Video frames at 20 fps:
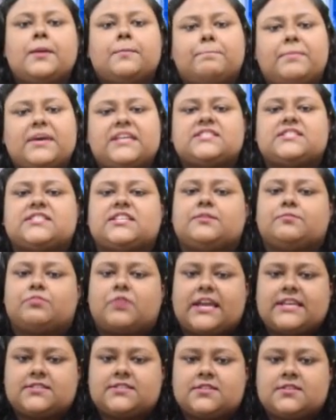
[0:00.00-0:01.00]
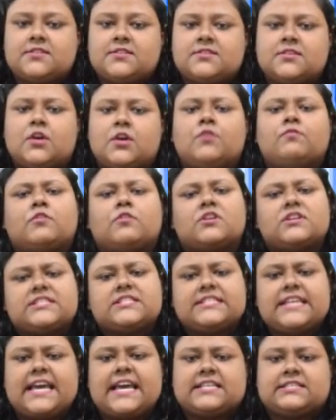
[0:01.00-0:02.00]
Benzene prices were
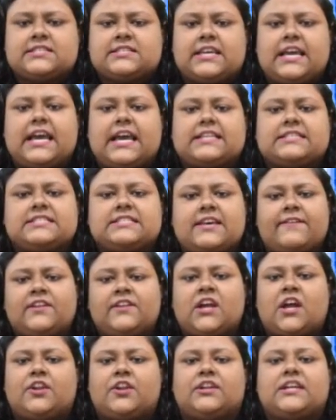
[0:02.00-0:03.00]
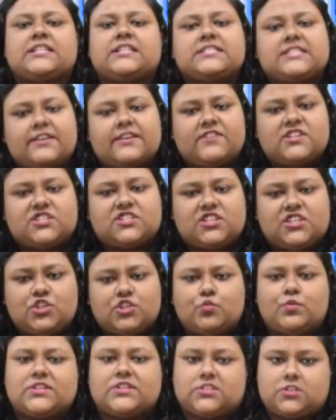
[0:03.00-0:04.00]
assessed at
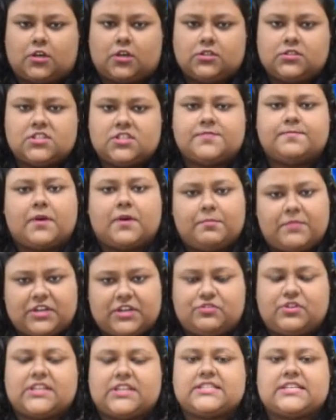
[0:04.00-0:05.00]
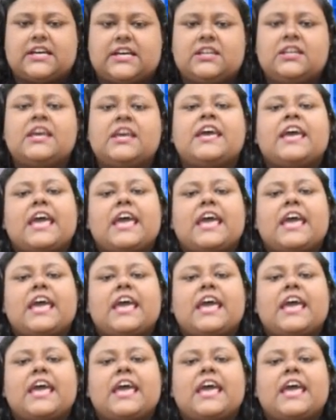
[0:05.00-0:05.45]
$770 per metric ton,